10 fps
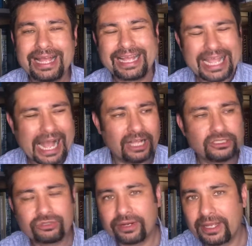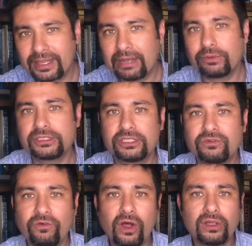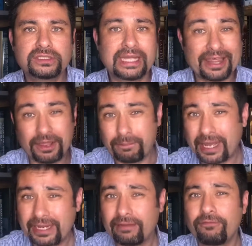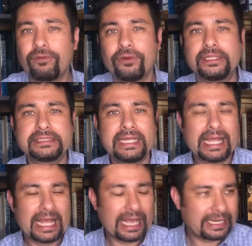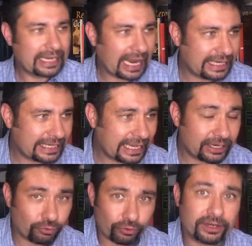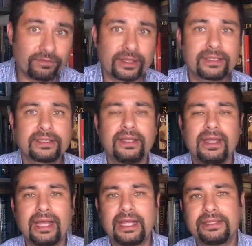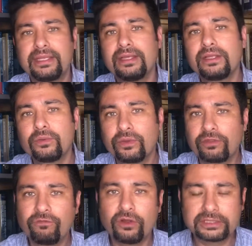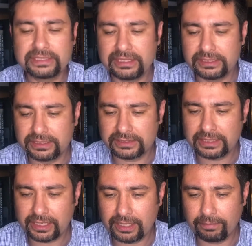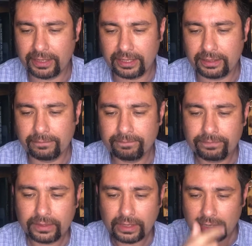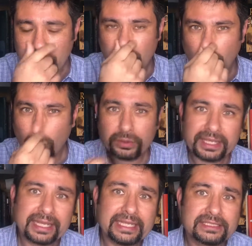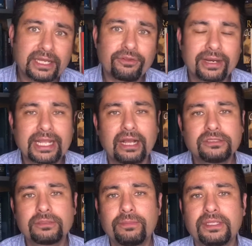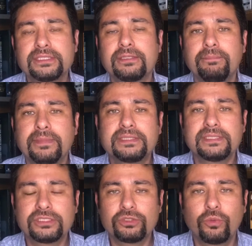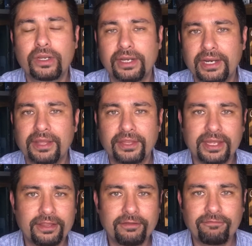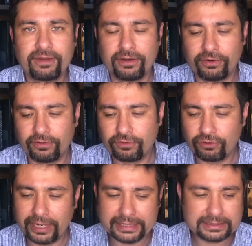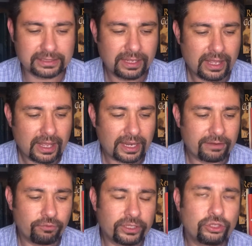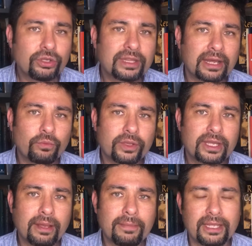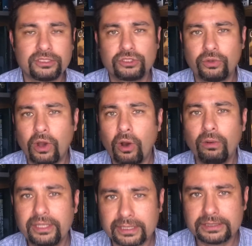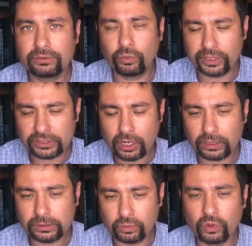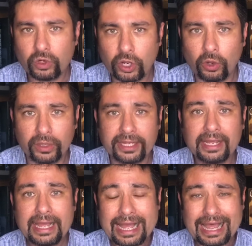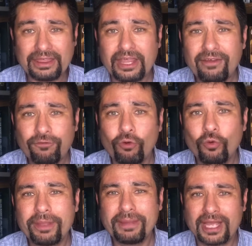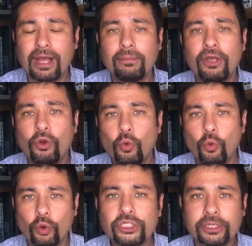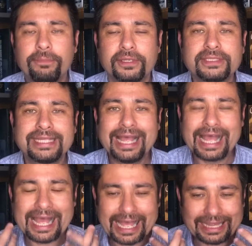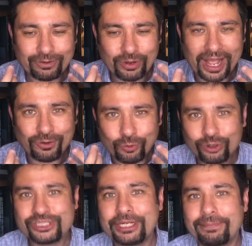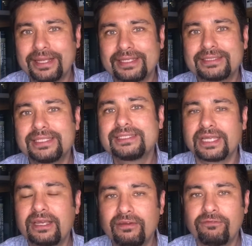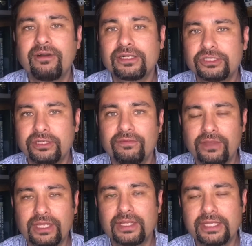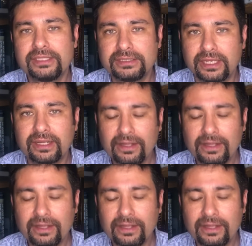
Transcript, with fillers: countering that which is false and the bad influence, and, and getting rid of it and dealing with the false teachings that come in, holding each other accountable and submitting to one another in the fear of Christ. And if we do that, we come into holiness and we start to walk holy, and therefore we become worshippers. And, and worship is the second function of the ecclesia